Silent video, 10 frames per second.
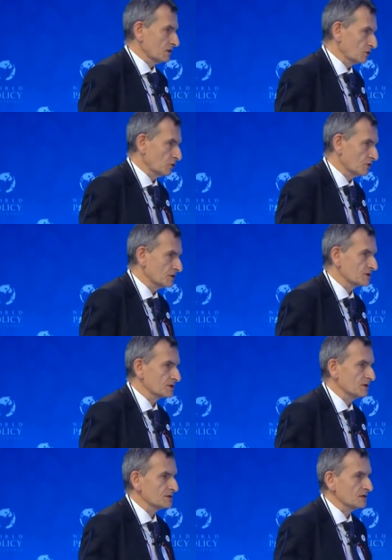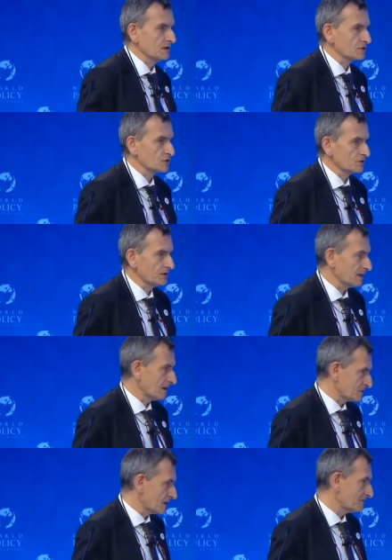Kurds in Syria,
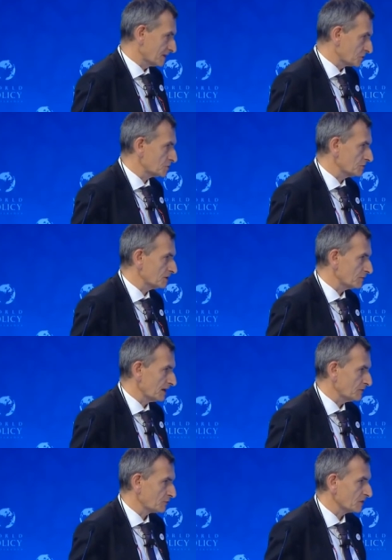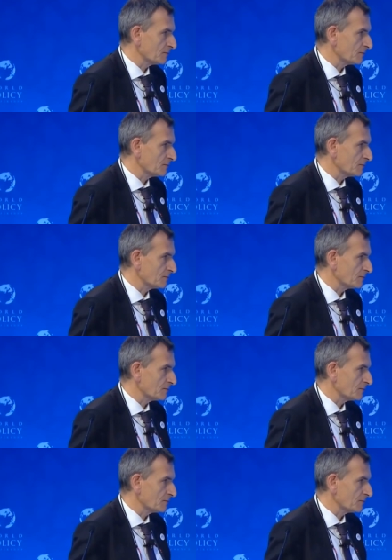have the advantage you can pay for